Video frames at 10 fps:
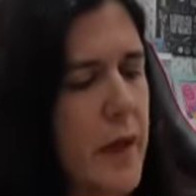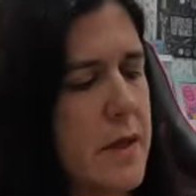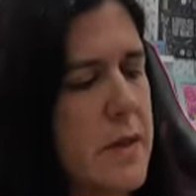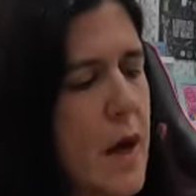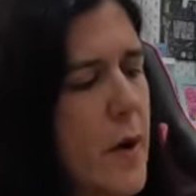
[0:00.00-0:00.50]

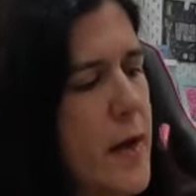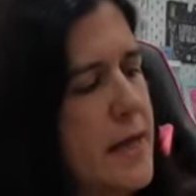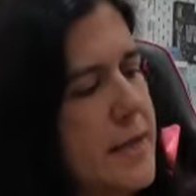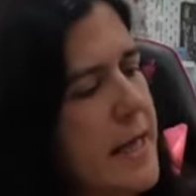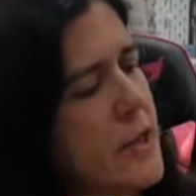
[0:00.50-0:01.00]
So
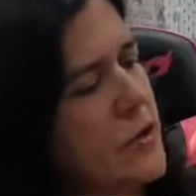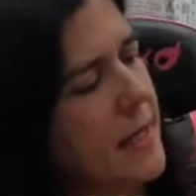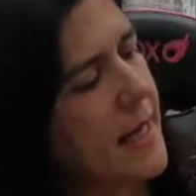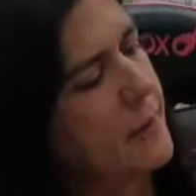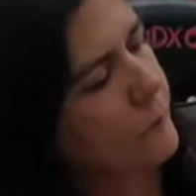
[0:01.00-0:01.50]
it's
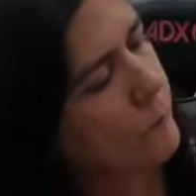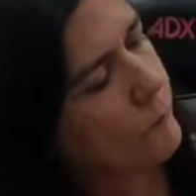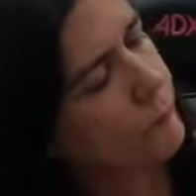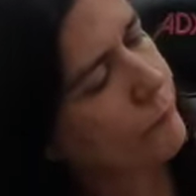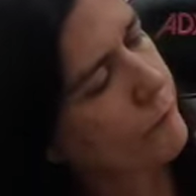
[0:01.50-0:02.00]
literally
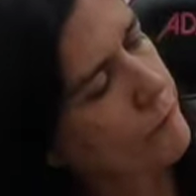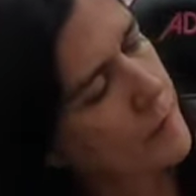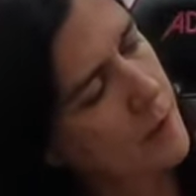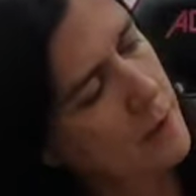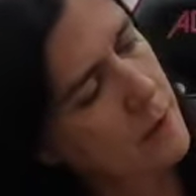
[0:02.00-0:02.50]

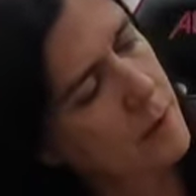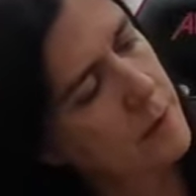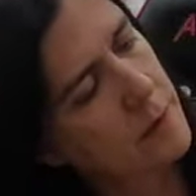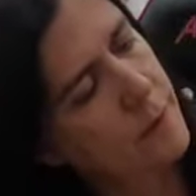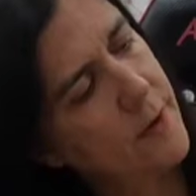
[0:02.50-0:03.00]

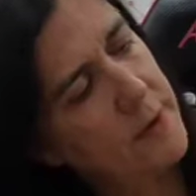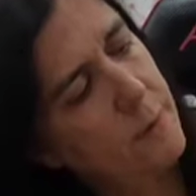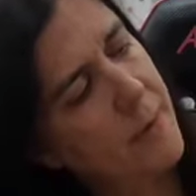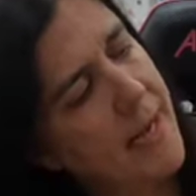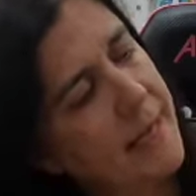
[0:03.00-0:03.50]

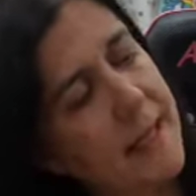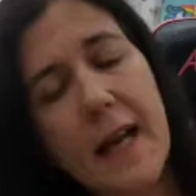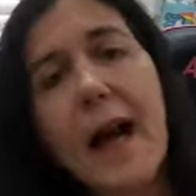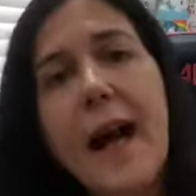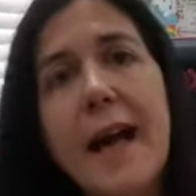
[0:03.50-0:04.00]
front, back
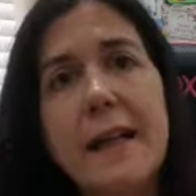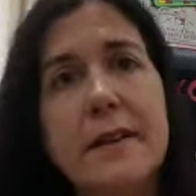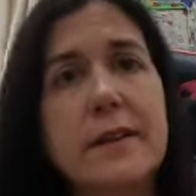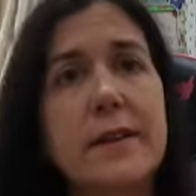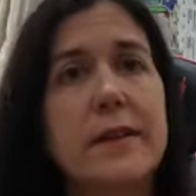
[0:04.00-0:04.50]

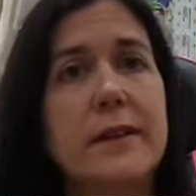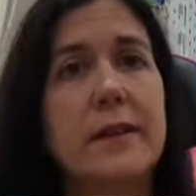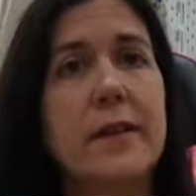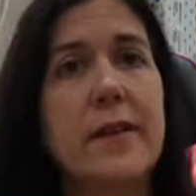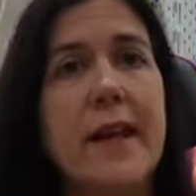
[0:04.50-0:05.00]
and
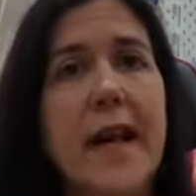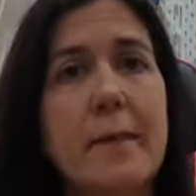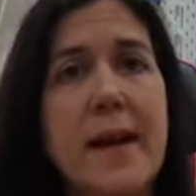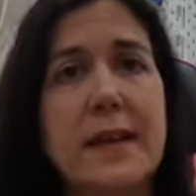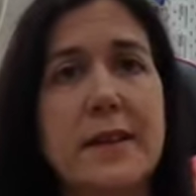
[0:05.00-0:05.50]
the
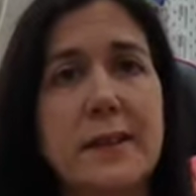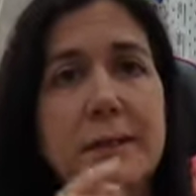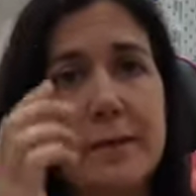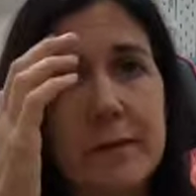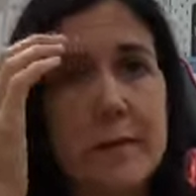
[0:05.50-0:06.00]
neckband.
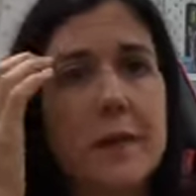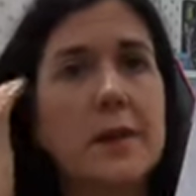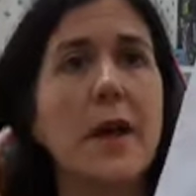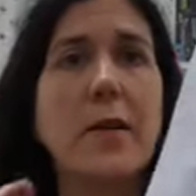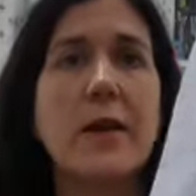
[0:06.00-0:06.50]

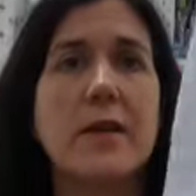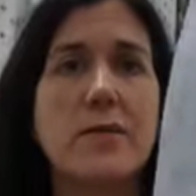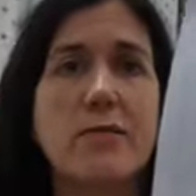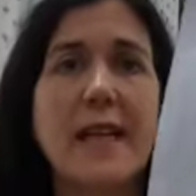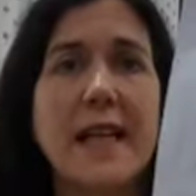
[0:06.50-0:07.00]
So
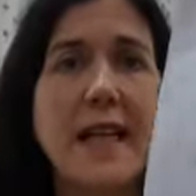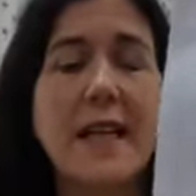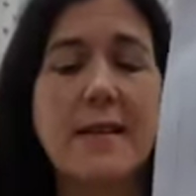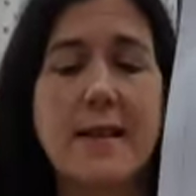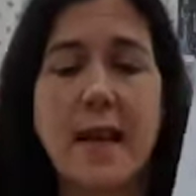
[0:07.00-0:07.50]
it's really
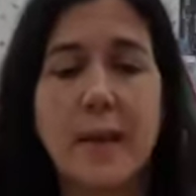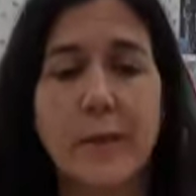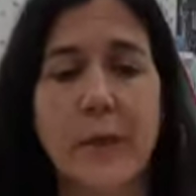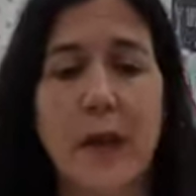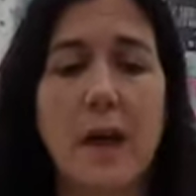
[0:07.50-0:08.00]
easy.
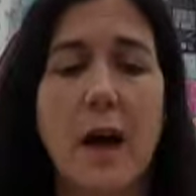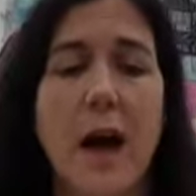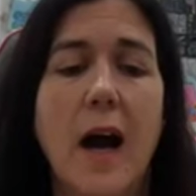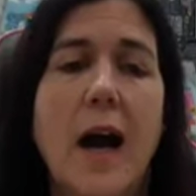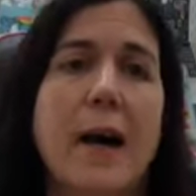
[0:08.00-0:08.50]

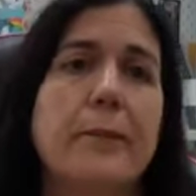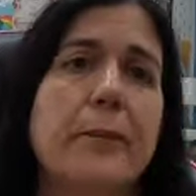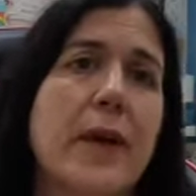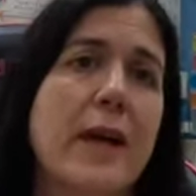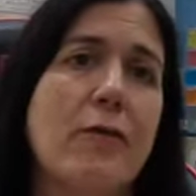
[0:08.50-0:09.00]

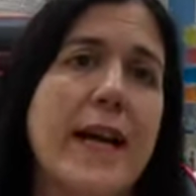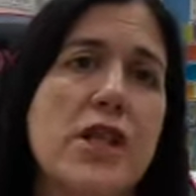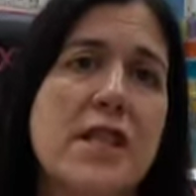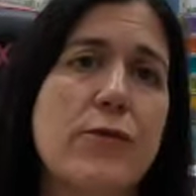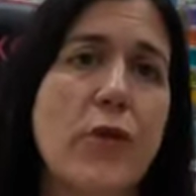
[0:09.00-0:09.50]
It
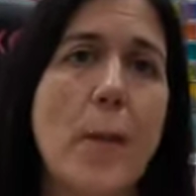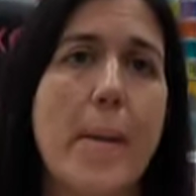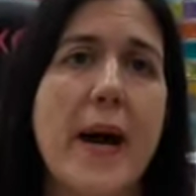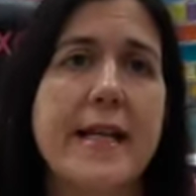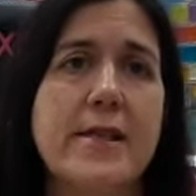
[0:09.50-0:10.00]
ranges
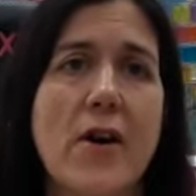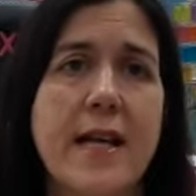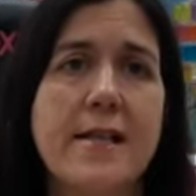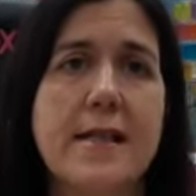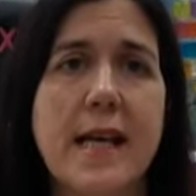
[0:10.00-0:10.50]
from a
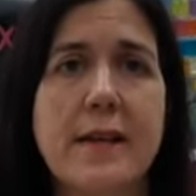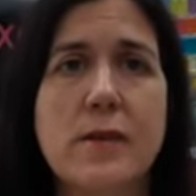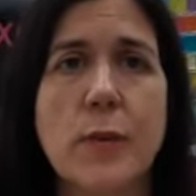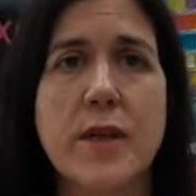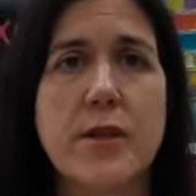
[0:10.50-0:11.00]
size
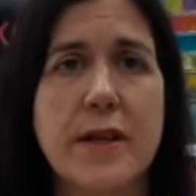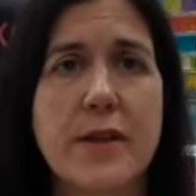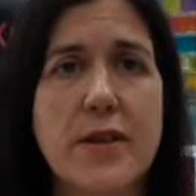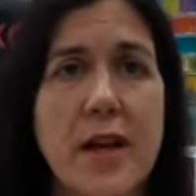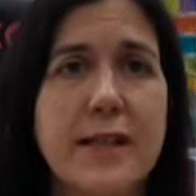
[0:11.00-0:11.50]
6, which is
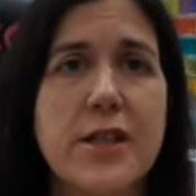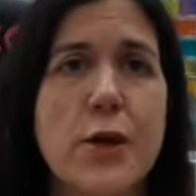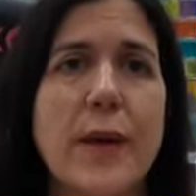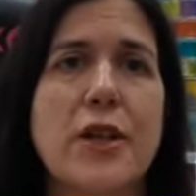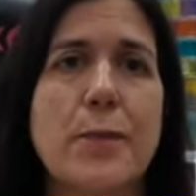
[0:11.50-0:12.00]
a
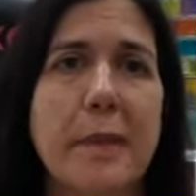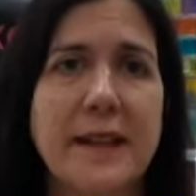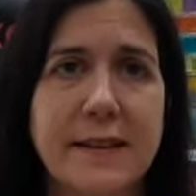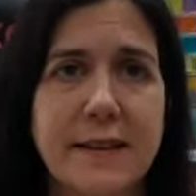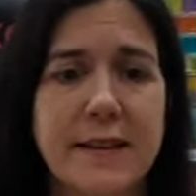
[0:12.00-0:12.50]
32-inch
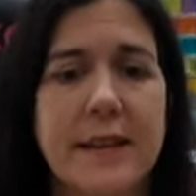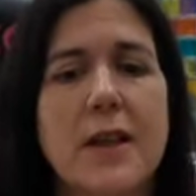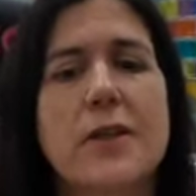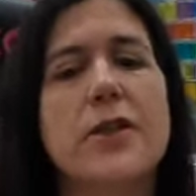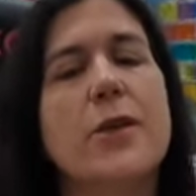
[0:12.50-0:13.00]
bust,
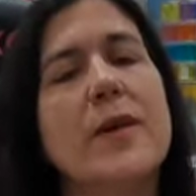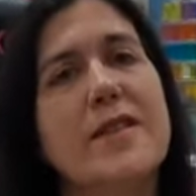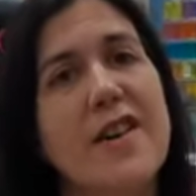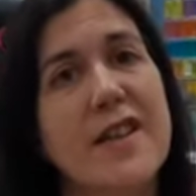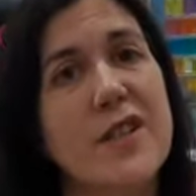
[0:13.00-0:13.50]
to a
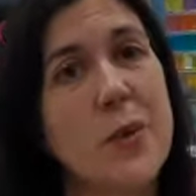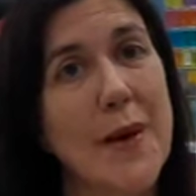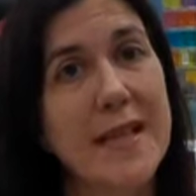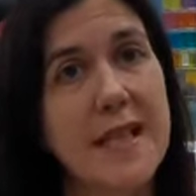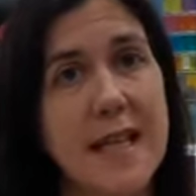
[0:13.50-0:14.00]
size
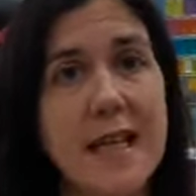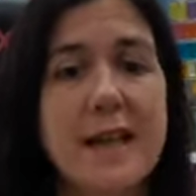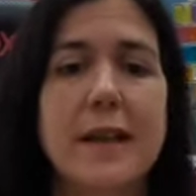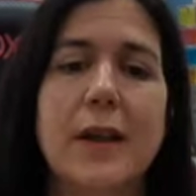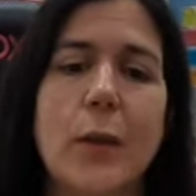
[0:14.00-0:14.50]
20,
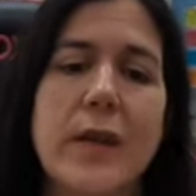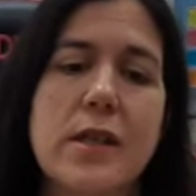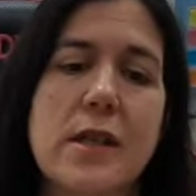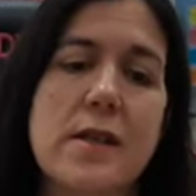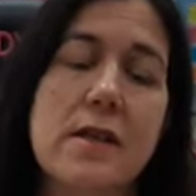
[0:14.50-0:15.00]

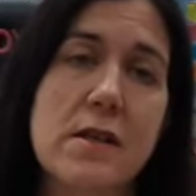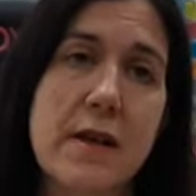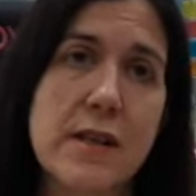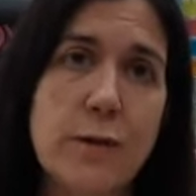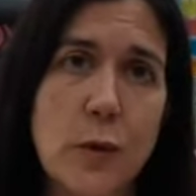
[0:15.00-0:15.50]
which is a
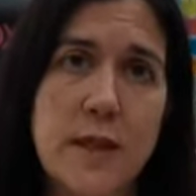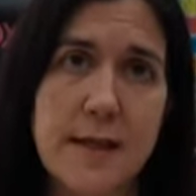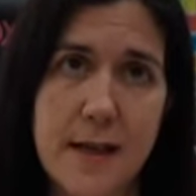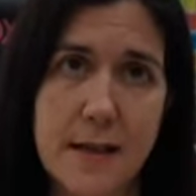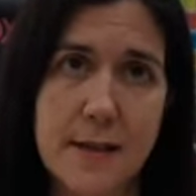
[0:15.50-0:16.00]
size
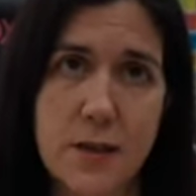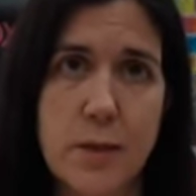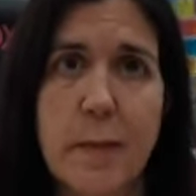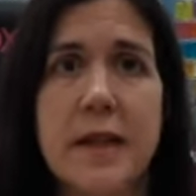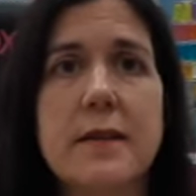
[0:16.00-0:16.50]

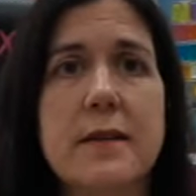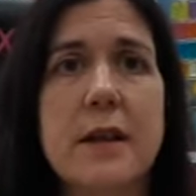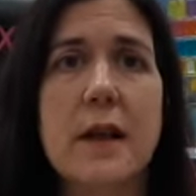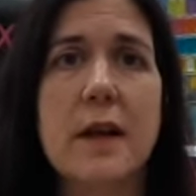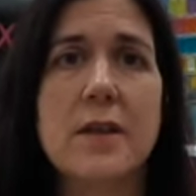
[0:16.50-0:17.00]
46-inch bust.
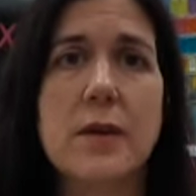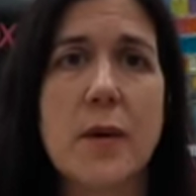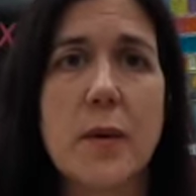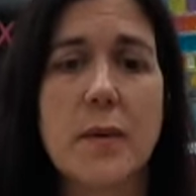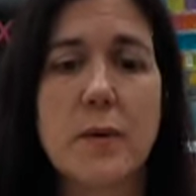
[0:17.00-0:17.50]

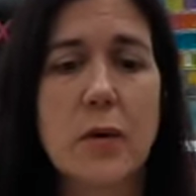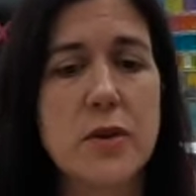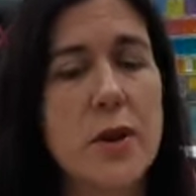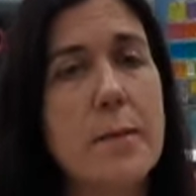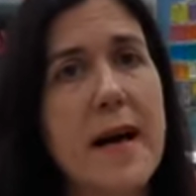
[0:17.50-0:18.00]
So not
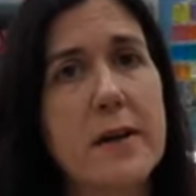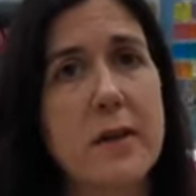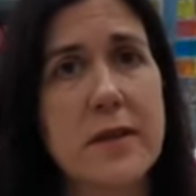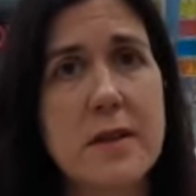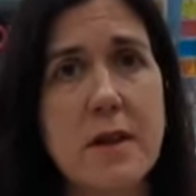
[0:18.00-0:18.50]
too bad
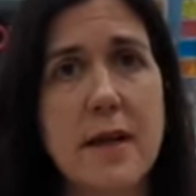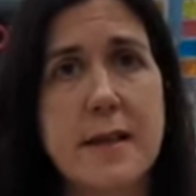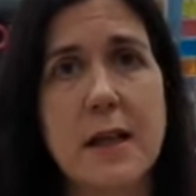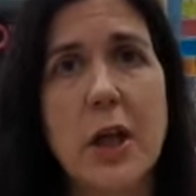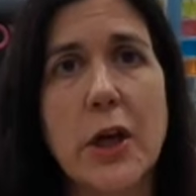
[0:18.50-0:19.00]
on the size
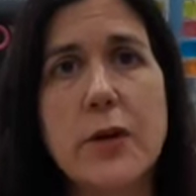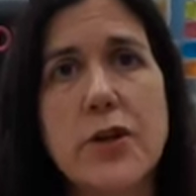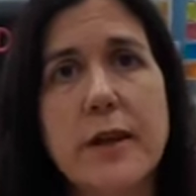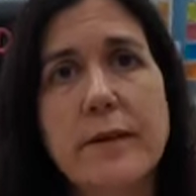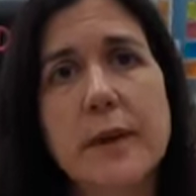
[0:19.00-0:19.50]

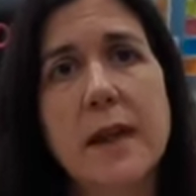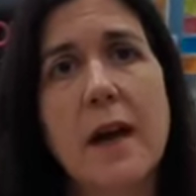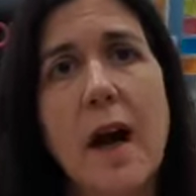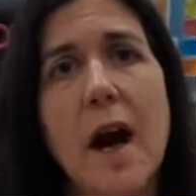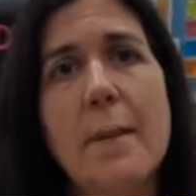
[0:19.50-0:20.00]
inclusion.
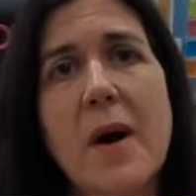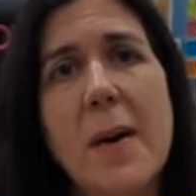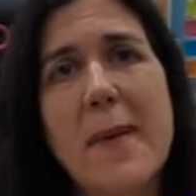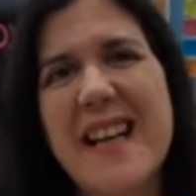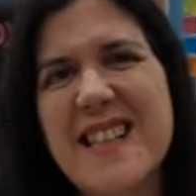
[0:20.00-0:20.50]
I
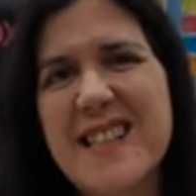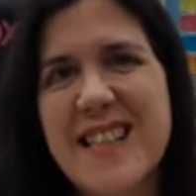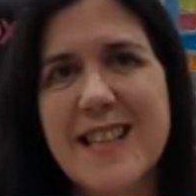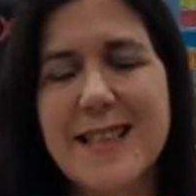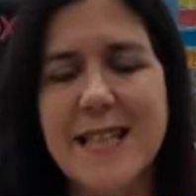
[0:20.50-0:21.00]
made a
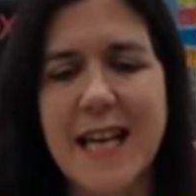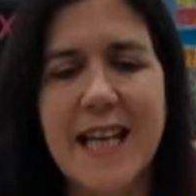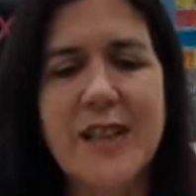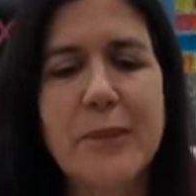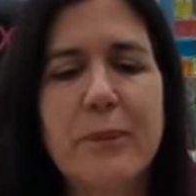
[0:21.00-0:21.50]

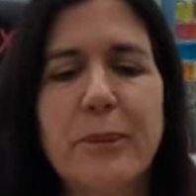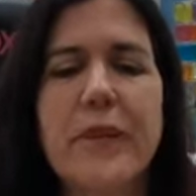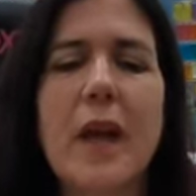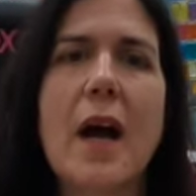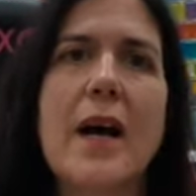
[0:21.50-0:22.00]
16.
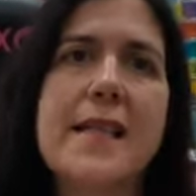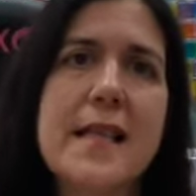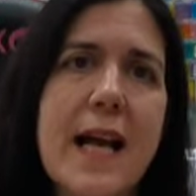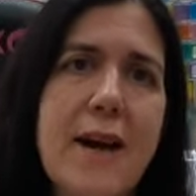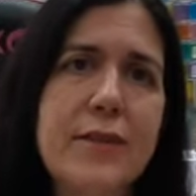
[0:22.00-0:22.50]
I
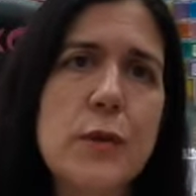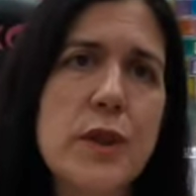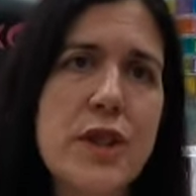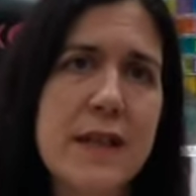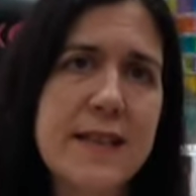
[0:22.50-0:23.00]
didn't have to
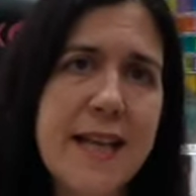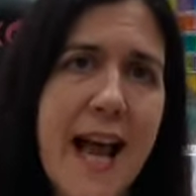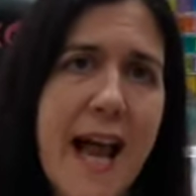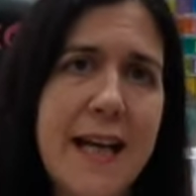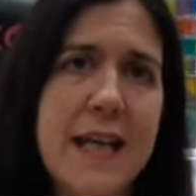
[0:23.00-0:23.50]
adjust
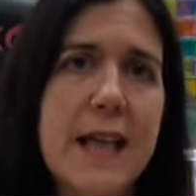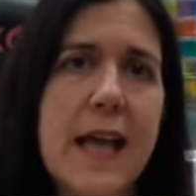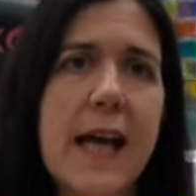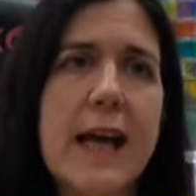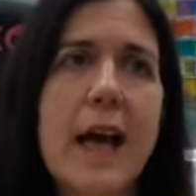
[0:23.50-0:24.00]

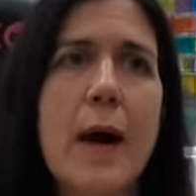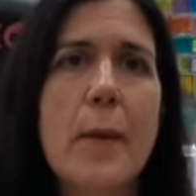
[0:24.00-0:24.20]
anything.